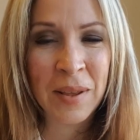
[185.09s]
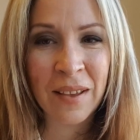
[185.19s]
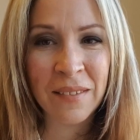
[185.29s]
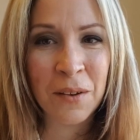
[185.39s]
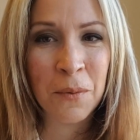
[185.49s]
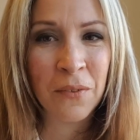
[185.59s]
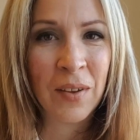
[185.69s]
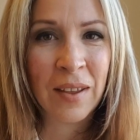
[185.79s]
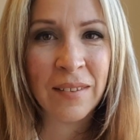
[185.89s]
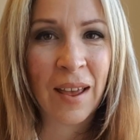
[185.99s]
because it was
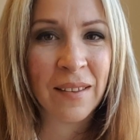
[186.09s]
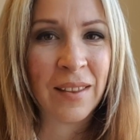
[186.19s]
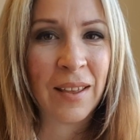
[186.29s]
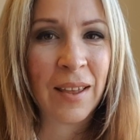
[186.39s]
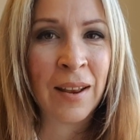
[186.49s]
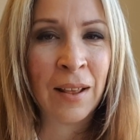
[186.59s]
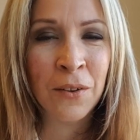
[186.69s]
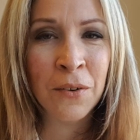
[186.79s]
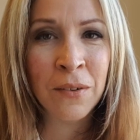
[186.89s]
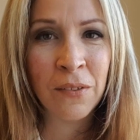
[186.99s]
fantastic, and I
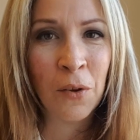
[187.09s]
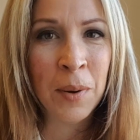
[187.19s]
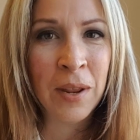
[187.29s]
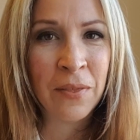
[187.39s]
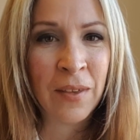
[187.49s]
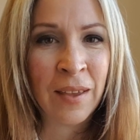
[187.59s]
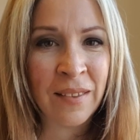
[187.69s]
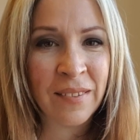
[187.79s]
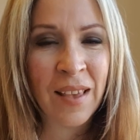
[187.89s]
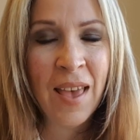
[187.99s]
learned so many
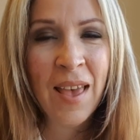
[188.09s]
things,